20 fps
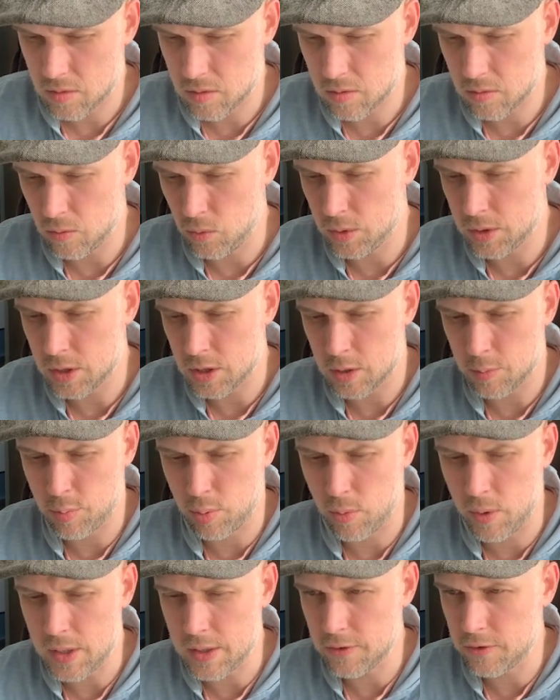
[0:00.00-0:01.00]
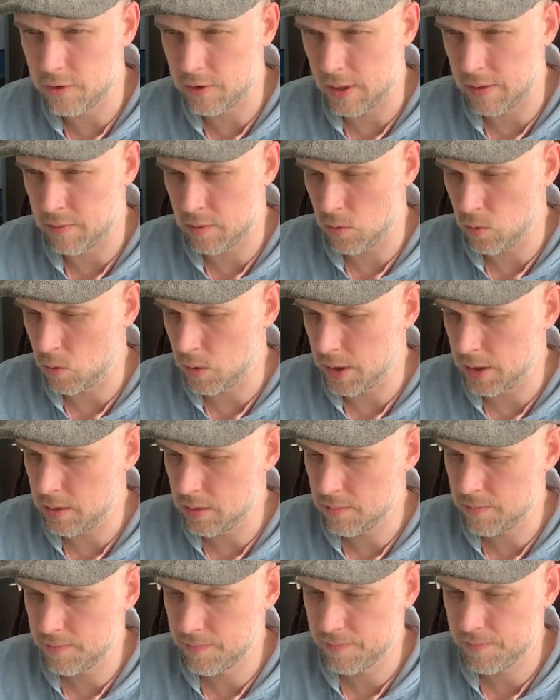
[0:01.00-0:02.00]
which is a
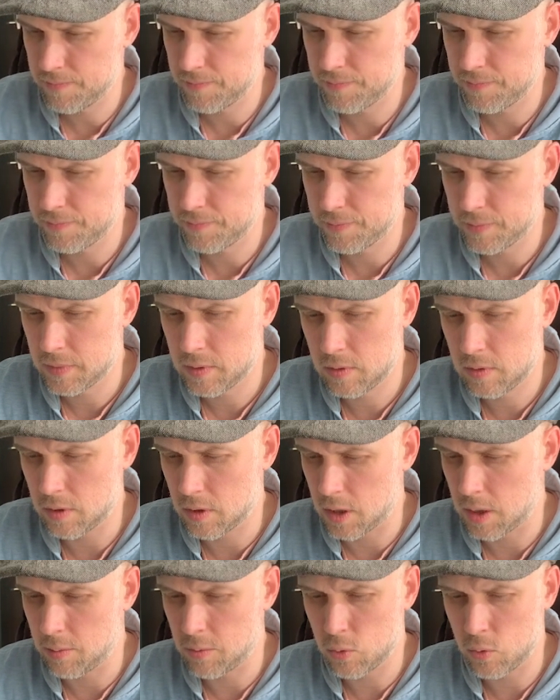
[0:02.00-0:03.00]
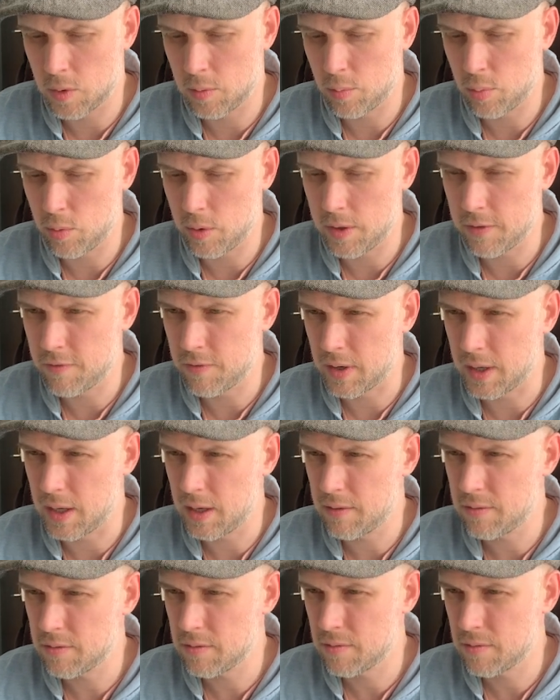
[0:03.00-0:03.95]
0.71 times 1.5,